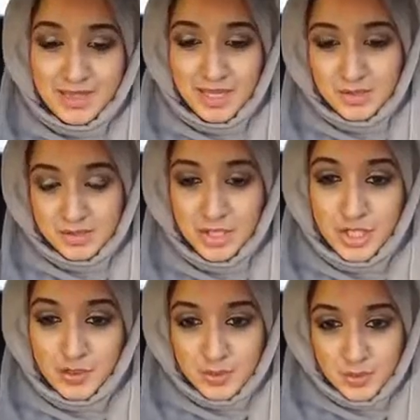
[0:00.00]
that
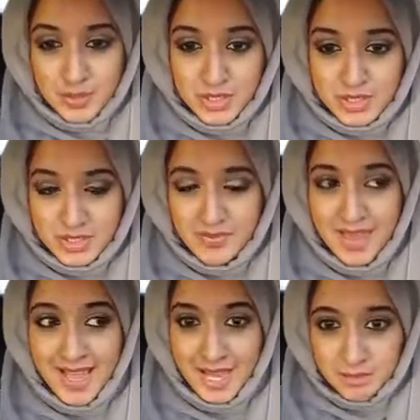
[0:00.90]
huge audience, you've
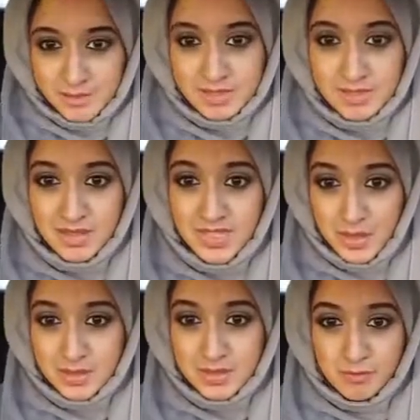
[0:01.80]
helped
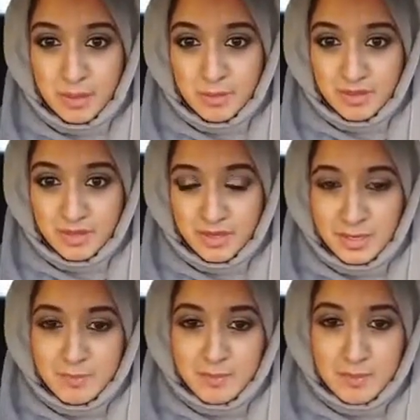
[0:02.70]
thousands of people
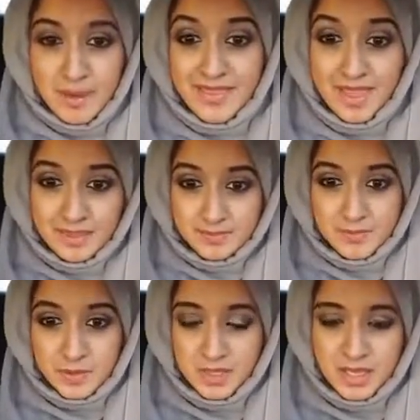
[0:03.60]
by then,
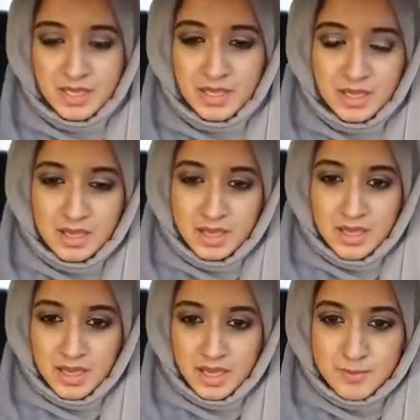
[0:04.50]
okay?
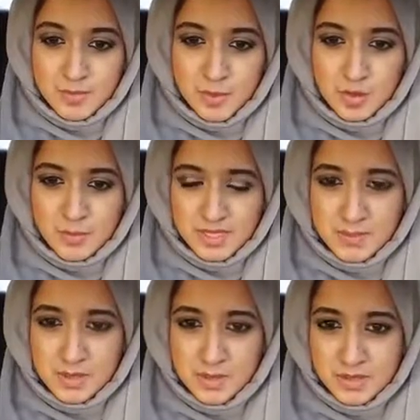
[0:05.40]
So hope that's
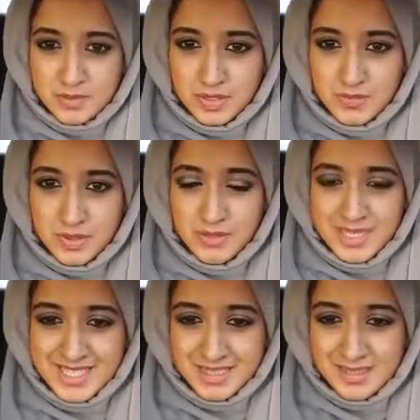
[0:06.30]
been useful. You've got to
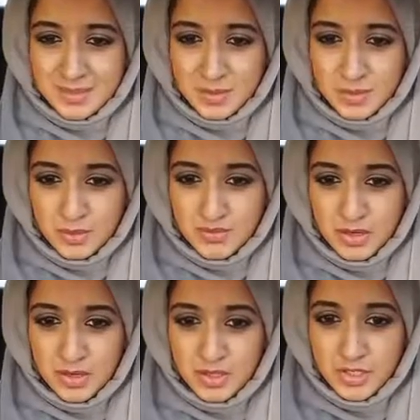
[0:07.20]
really take it slow. If
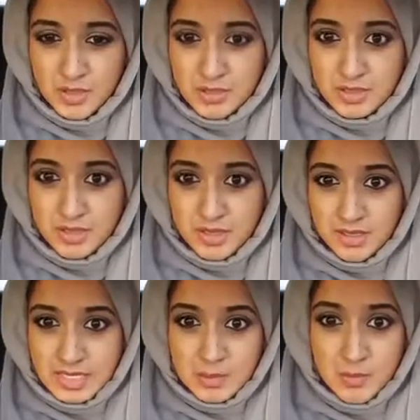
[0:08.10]
you are new to
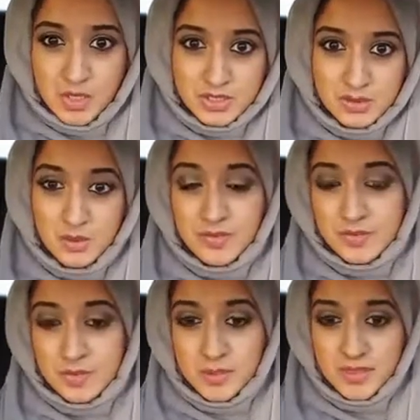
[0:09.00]
network marketing, or if
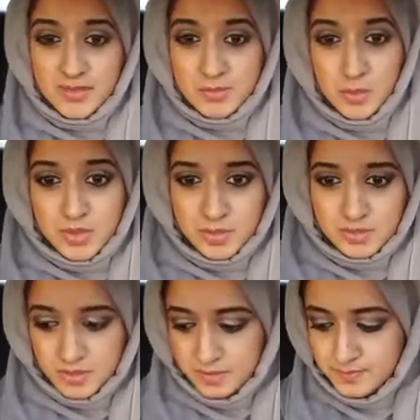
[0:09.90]
you've somebody that I've spoke to
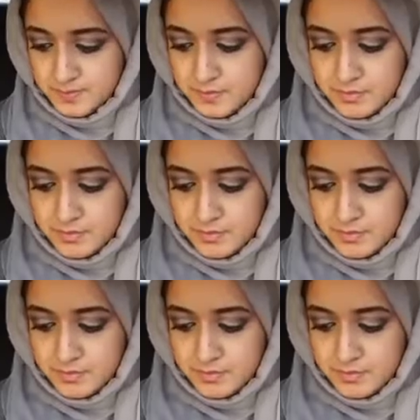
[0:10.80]
as well,